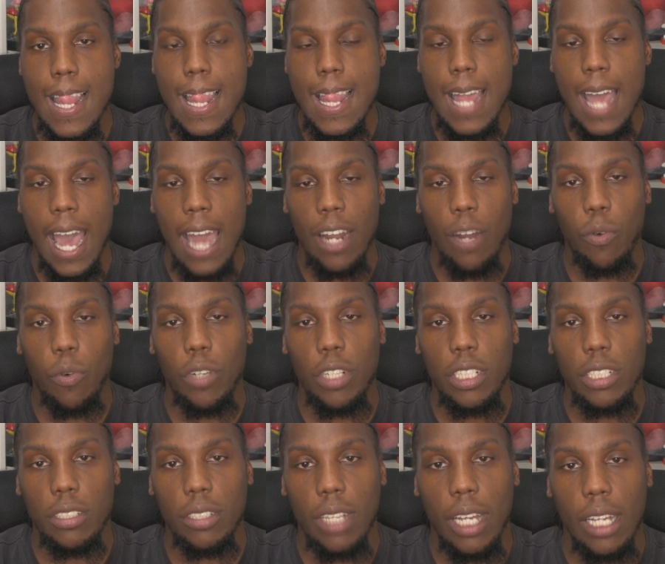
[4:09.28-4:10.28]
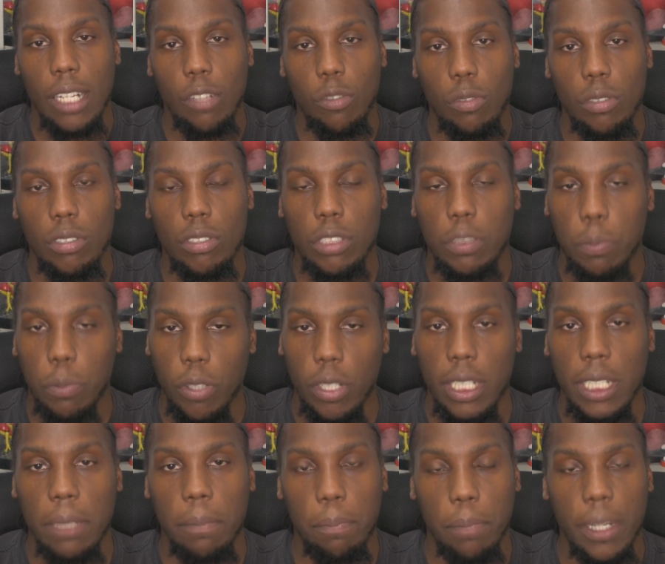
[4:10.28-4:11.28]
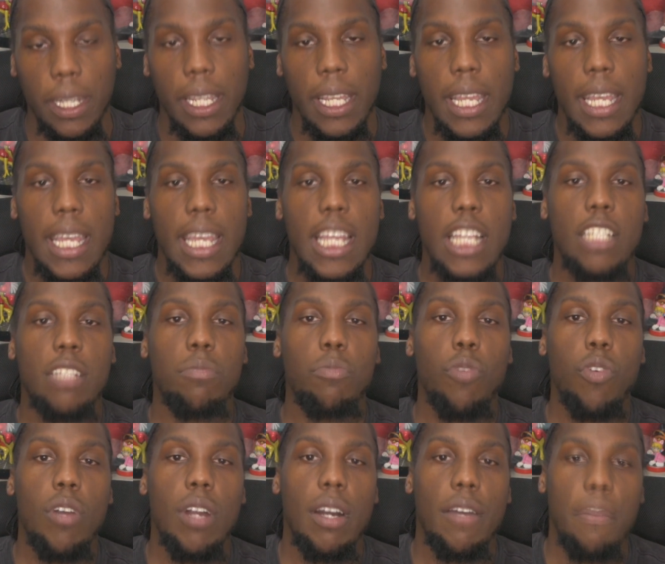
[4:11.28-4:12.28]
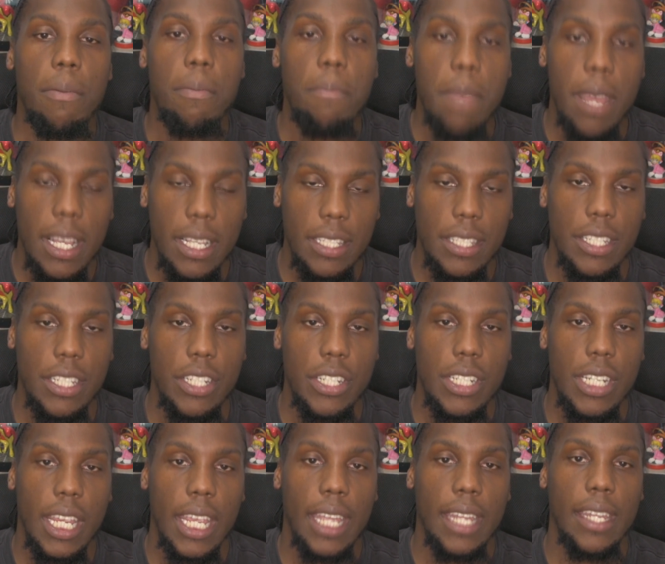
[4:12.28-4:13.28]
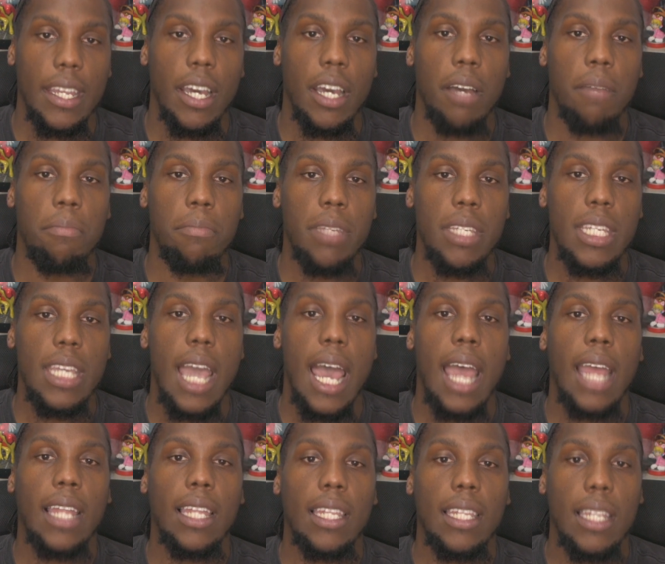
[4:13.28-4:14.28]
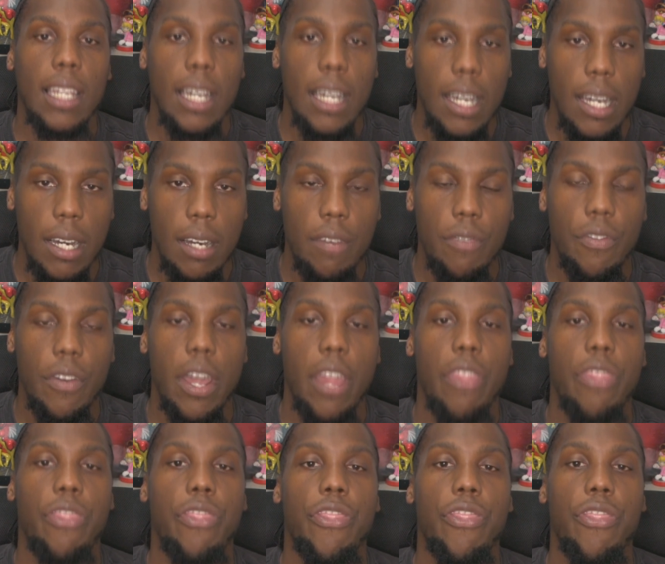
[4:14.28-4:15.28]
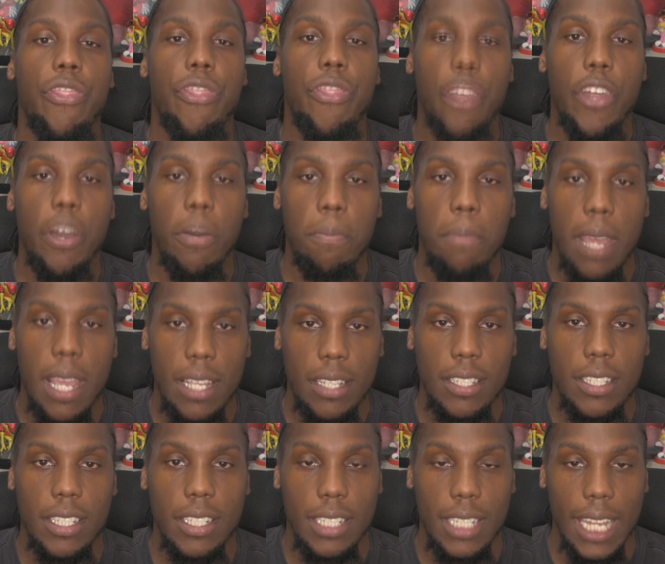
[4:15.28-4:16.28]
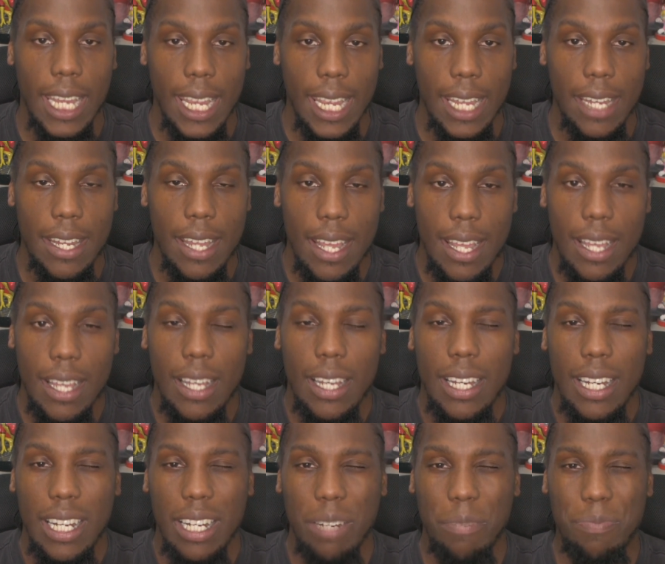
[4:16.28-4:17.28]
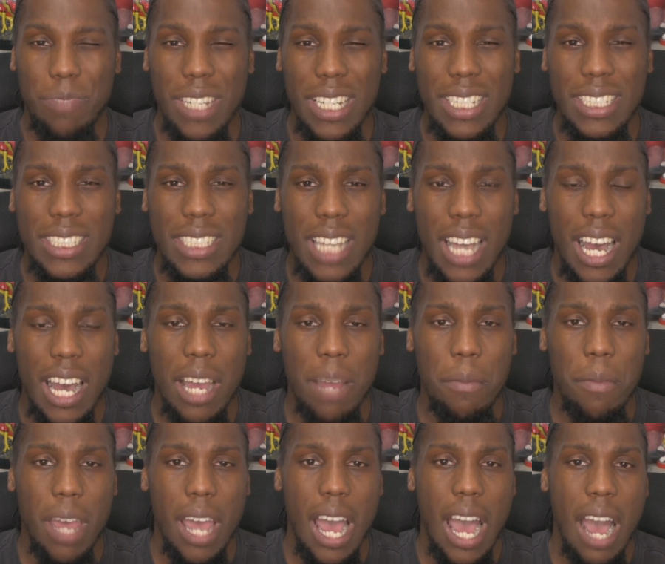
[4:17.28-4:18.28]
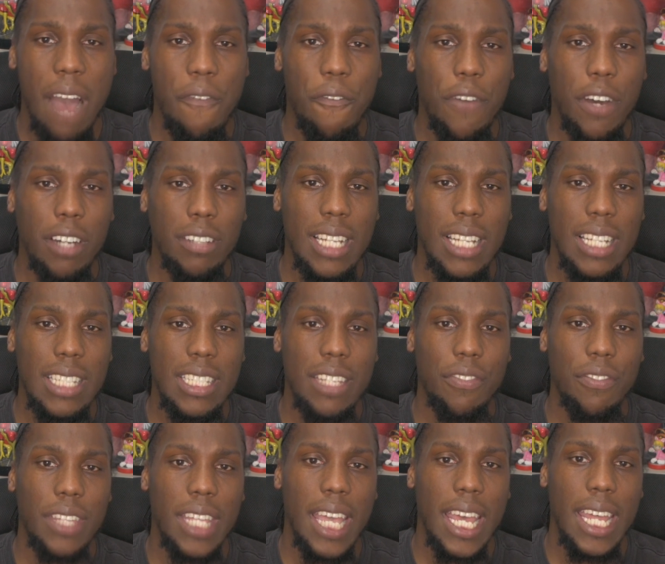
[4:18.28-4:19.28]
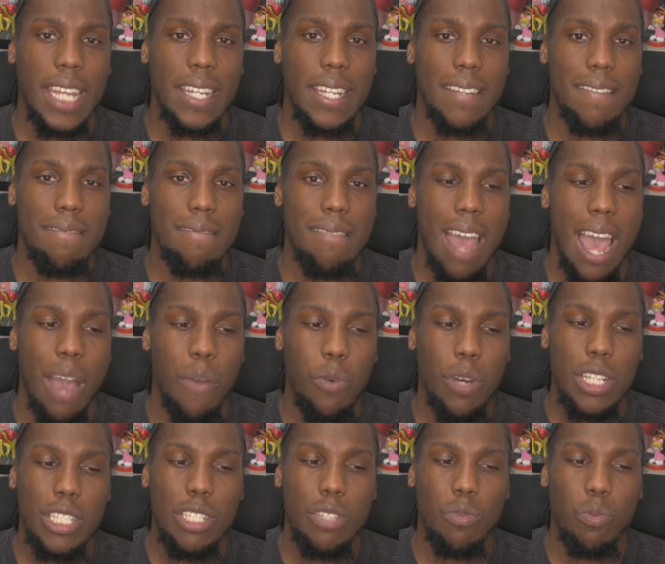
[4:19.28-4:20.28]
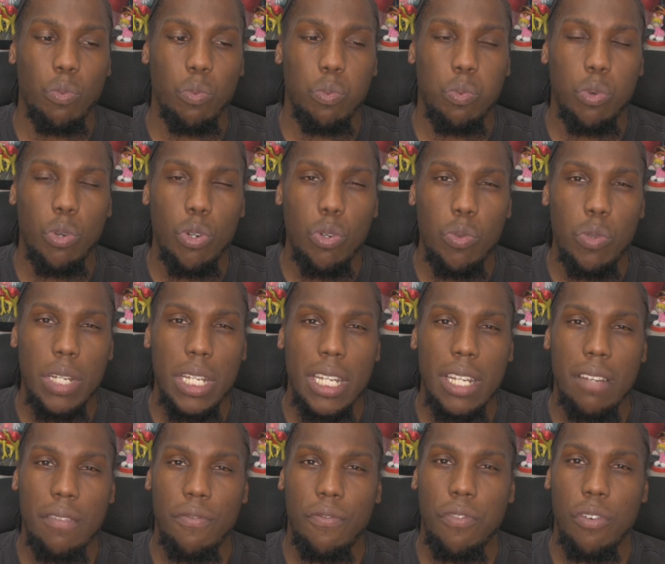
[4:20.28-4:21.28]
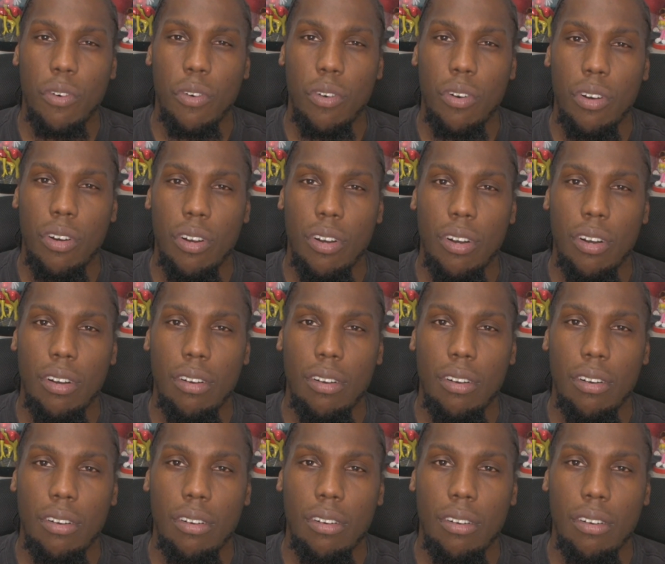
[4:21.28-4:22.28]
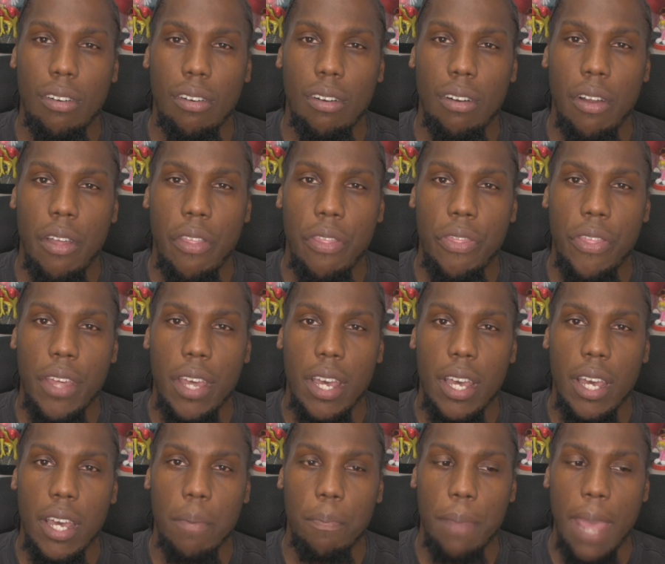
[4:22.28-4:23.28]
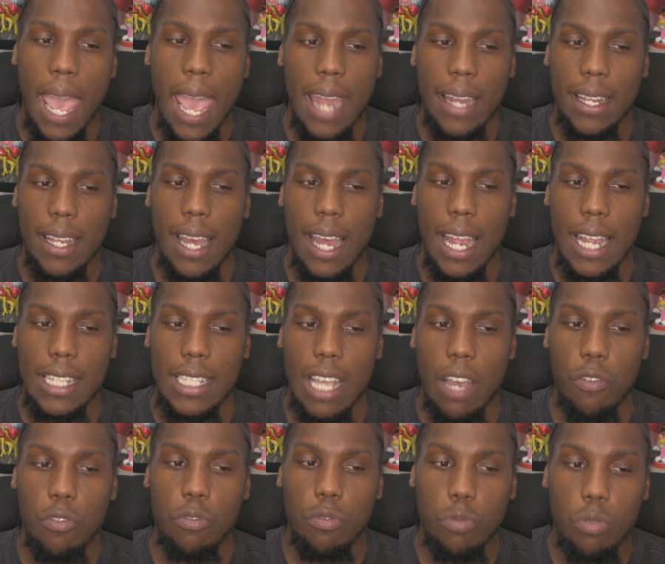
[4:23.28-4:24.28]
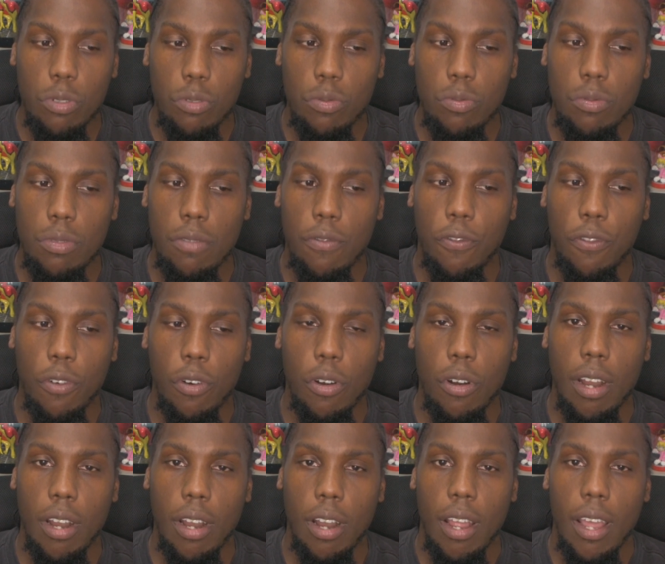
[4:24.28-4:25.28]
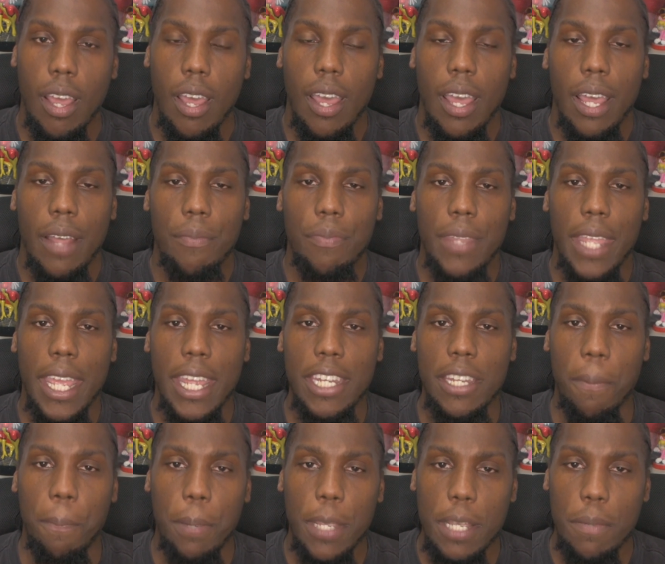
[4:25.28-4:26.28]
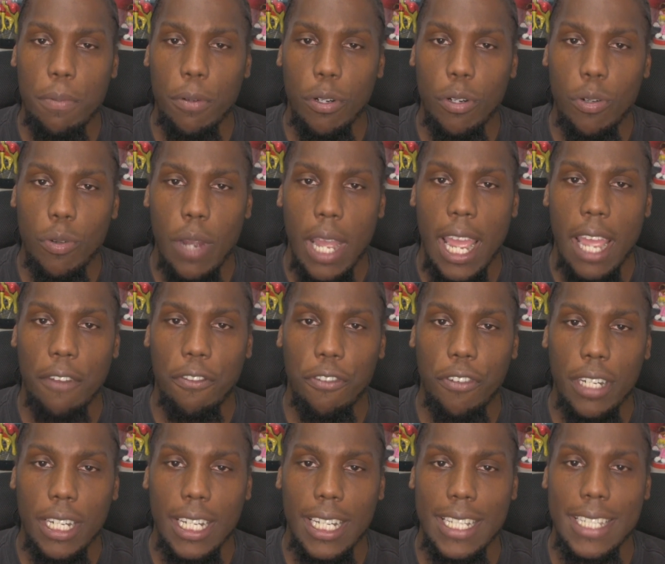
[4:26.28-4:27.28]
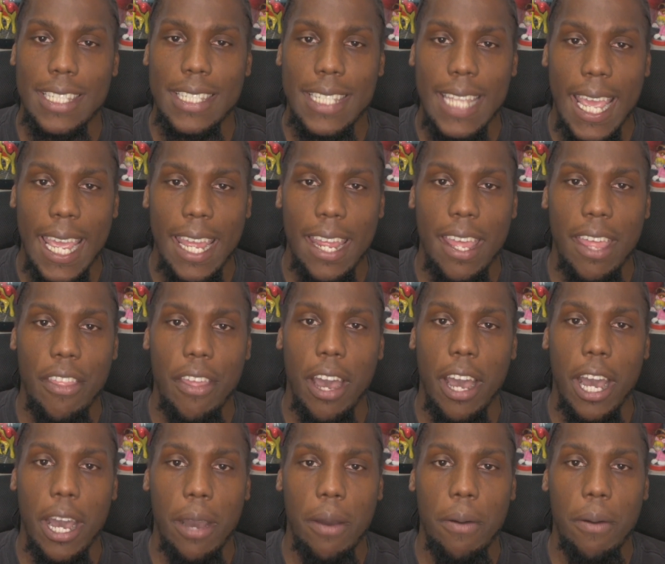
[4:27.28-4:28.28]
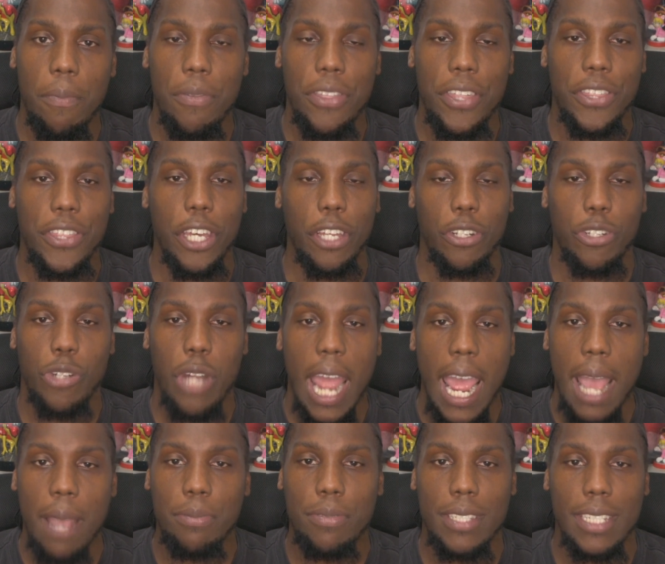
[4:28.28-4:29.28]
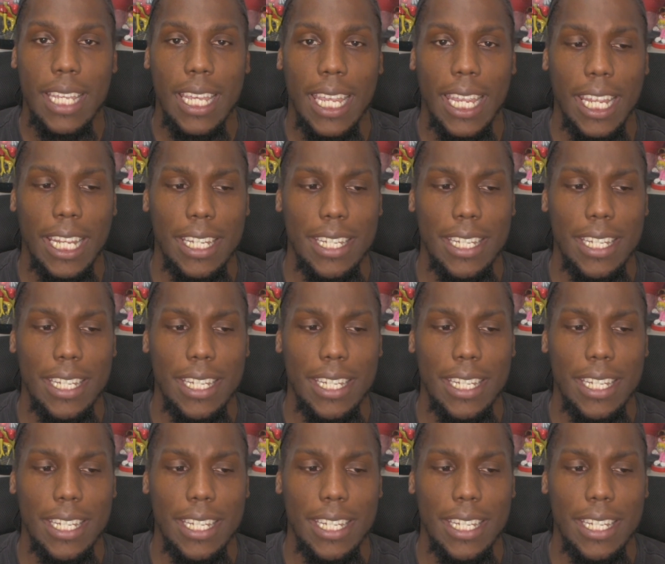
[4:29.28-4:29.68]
I don't want to I don't want to spoil it, but it's more of a message. And uh, me, I love the message. And this time, I felt as if that I wasn't rooting for the bad guys. I was rooting for and the people who have freaking set up the traps and